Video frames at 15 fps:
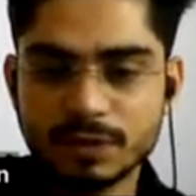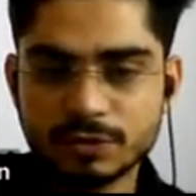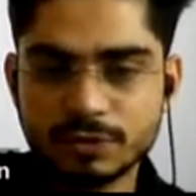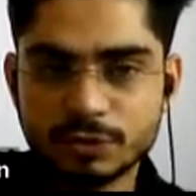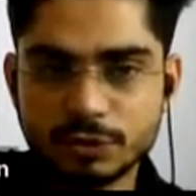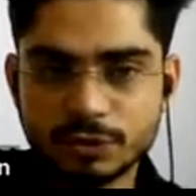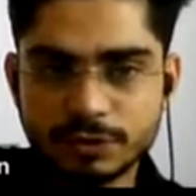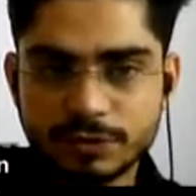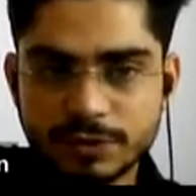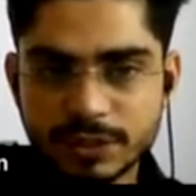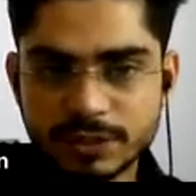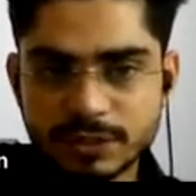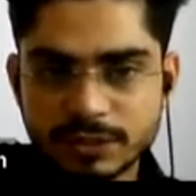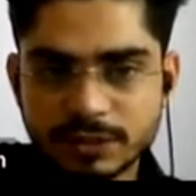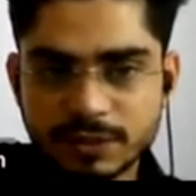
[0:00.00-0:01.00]
So
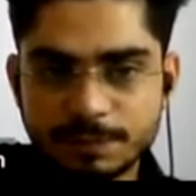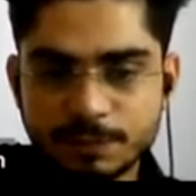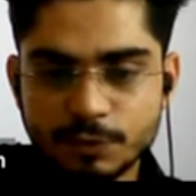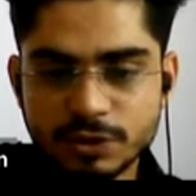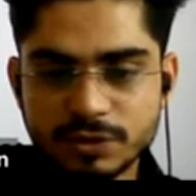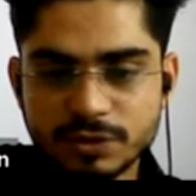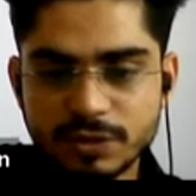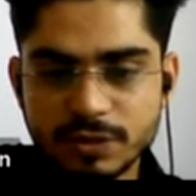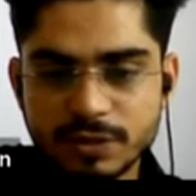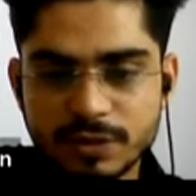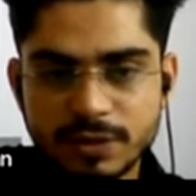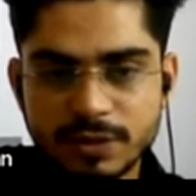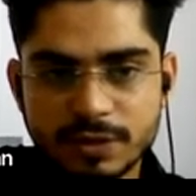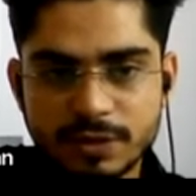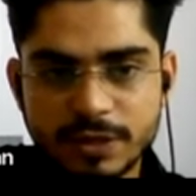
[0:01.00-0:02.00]
this, suppose
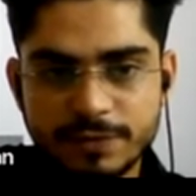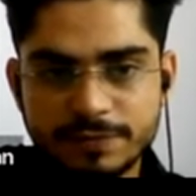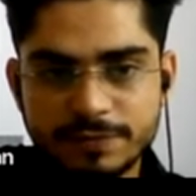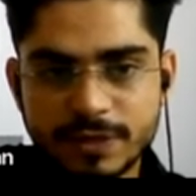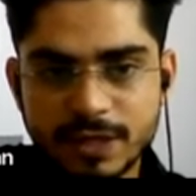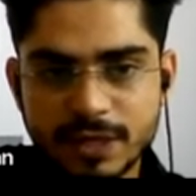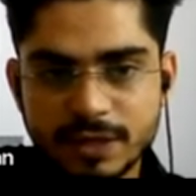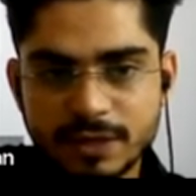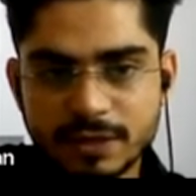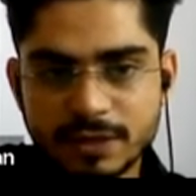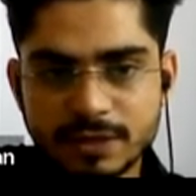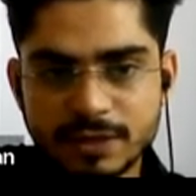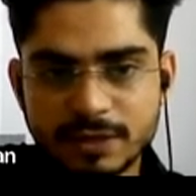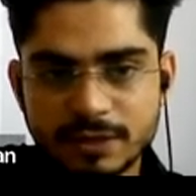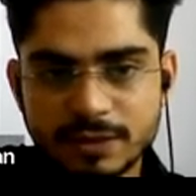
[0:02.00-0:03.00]
if the
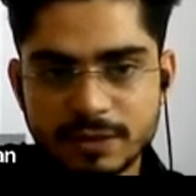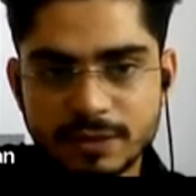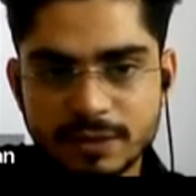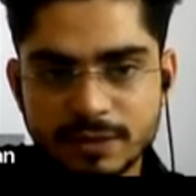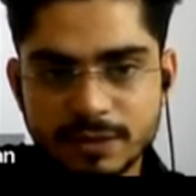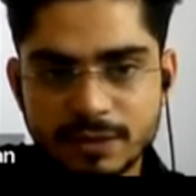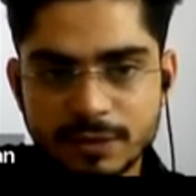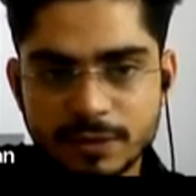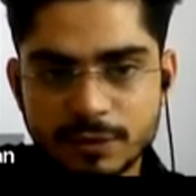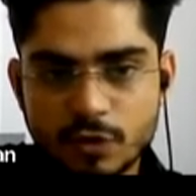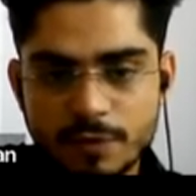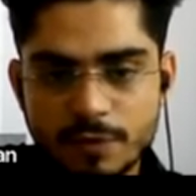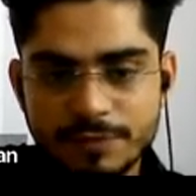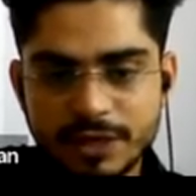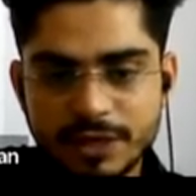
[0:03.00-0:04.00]

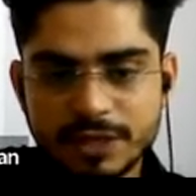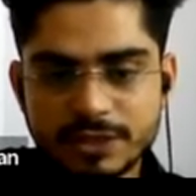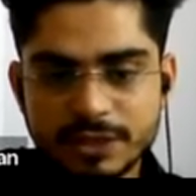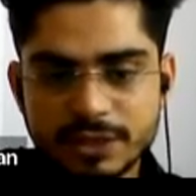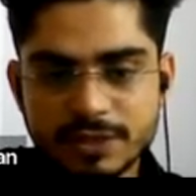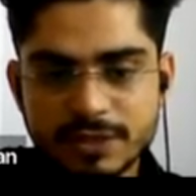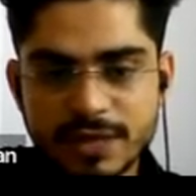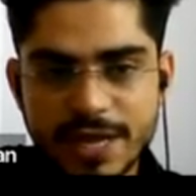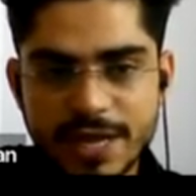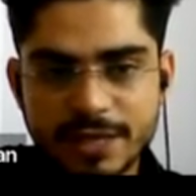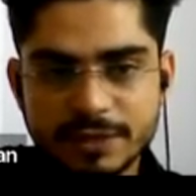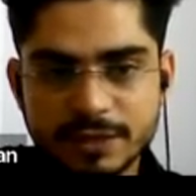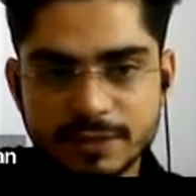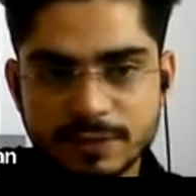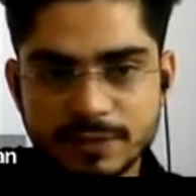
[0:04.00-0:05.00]
combination is like
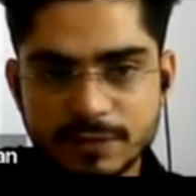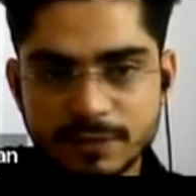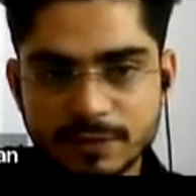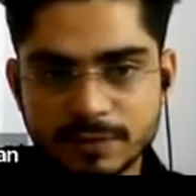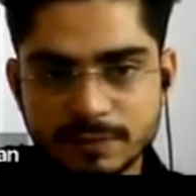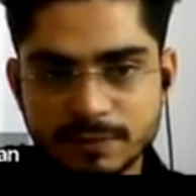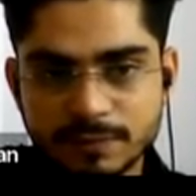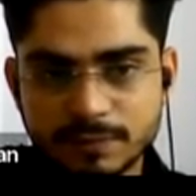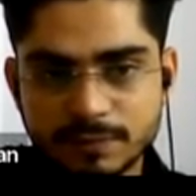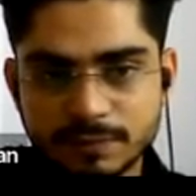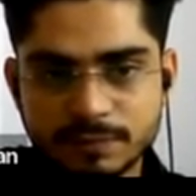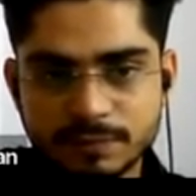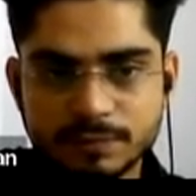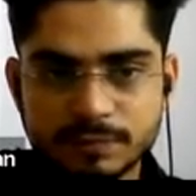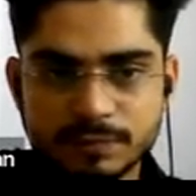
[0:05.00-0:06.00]
this.
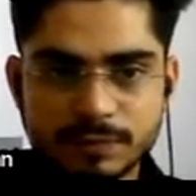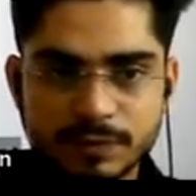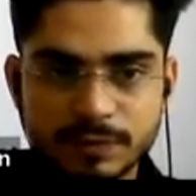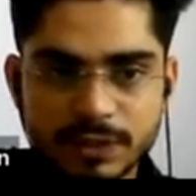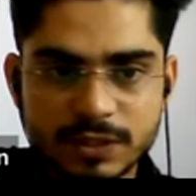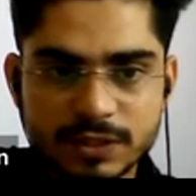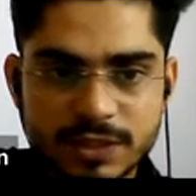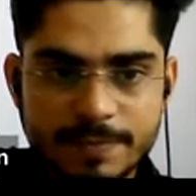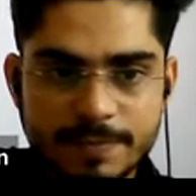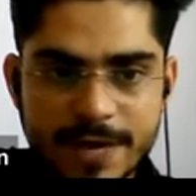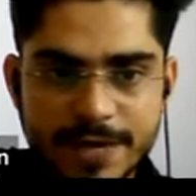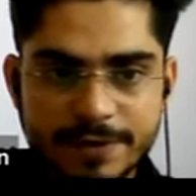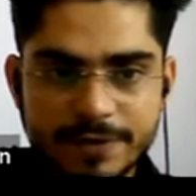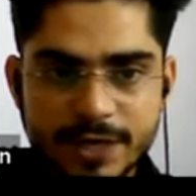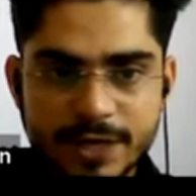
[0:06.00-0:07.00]
This is the
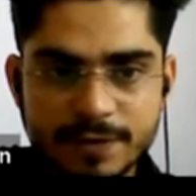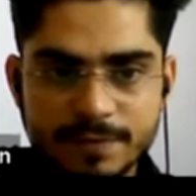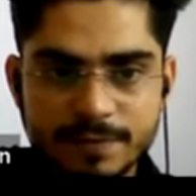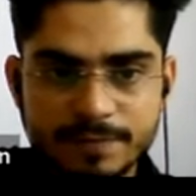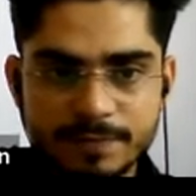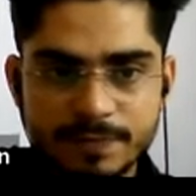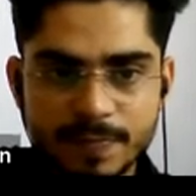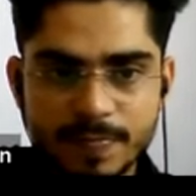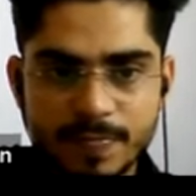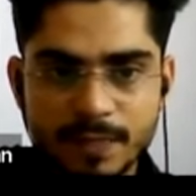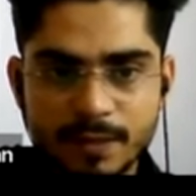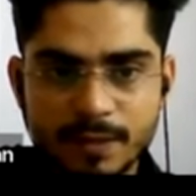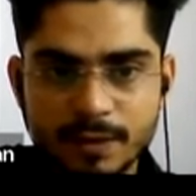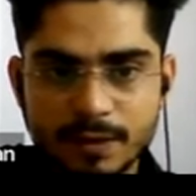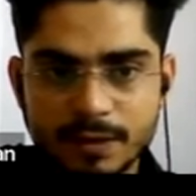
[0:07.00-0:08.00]
battery
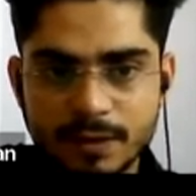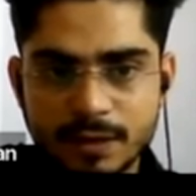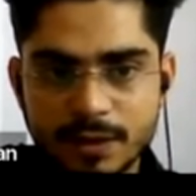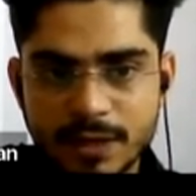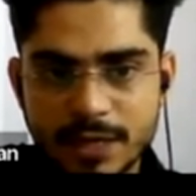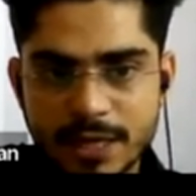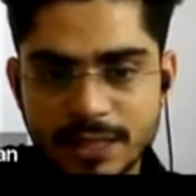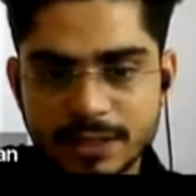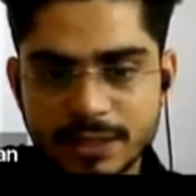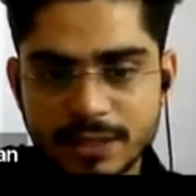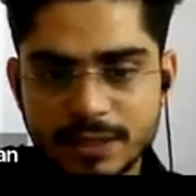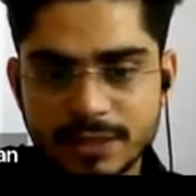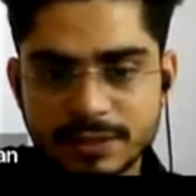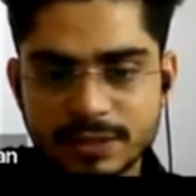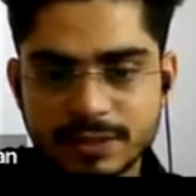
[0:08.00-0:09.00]
and the
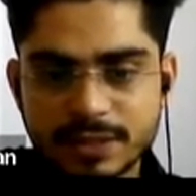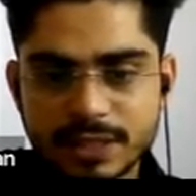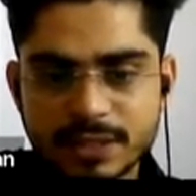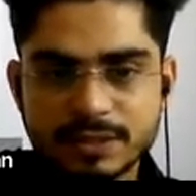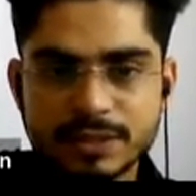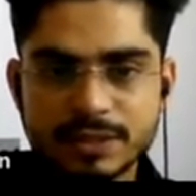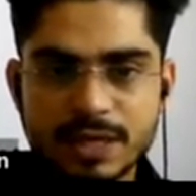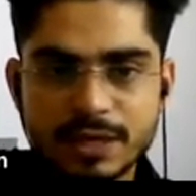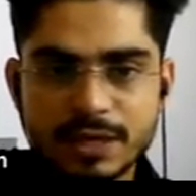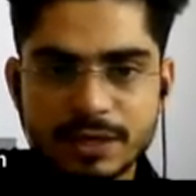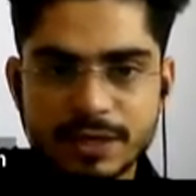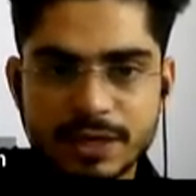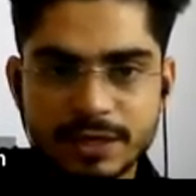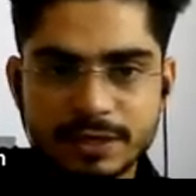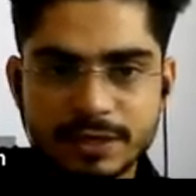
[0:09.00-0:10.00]
resistances are
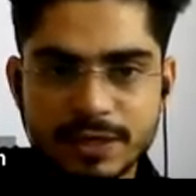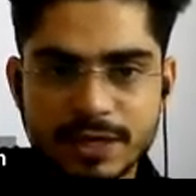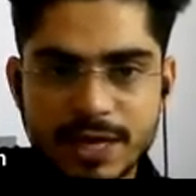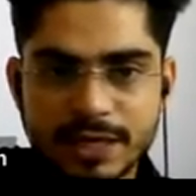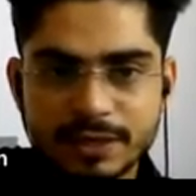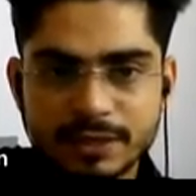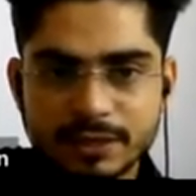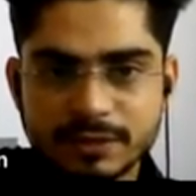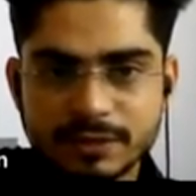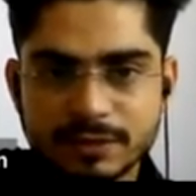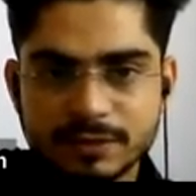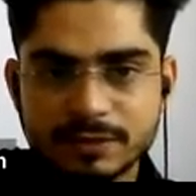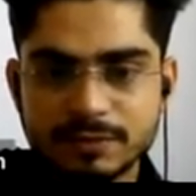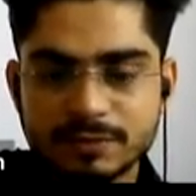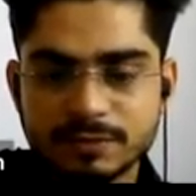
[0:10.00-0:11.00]
connected like this.